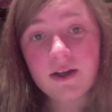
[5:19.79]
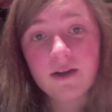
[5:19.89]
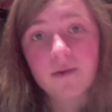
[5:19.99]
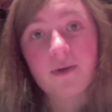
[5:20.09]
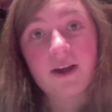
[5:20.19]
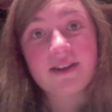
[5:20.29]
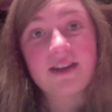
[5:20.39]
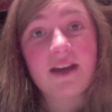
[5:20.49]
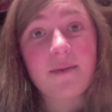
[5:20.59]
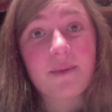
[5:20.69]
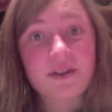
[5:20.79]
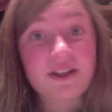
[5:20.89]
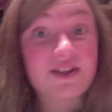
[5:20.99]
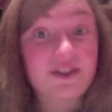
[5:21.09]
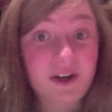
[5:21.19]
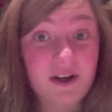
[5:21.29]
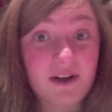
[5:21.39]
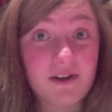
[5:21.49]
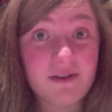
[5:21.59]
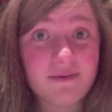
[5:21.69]
ranting but in
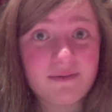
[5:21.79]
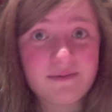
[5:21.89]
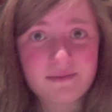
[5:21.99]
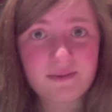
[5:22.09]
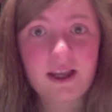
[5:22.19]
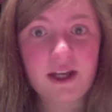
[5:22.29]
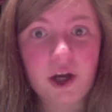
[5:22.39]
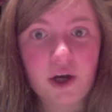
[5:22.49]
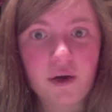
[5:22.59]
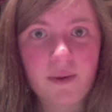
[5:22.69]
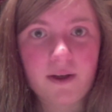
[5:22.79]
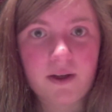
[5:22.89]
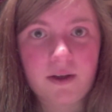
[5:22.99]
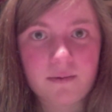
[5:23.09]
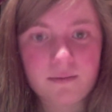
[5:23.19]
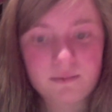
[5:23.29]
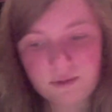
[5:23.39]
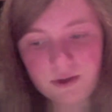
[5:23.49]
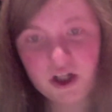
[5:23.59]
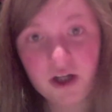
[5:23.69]
style, in her opinion.
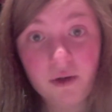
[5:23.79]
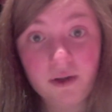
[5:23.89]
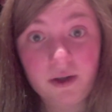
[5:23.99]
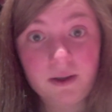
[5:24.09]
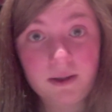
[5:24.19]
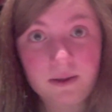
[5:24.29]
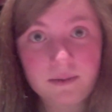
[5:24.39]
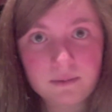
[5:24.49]
She looked ugly.